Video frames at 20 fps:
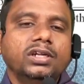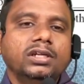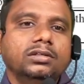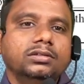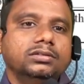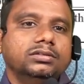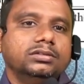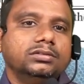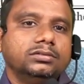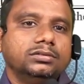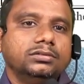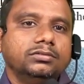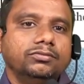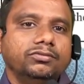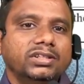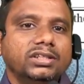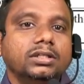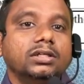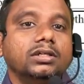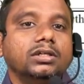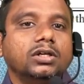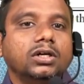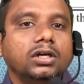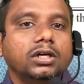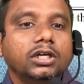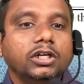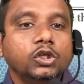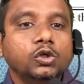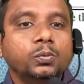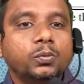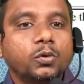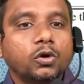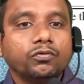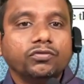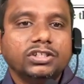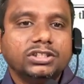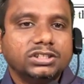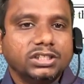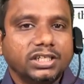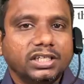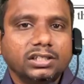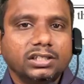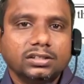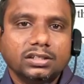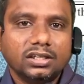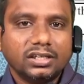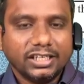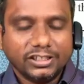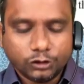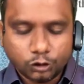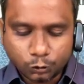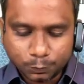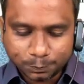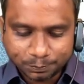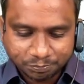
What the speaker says: to profit sharing ratio.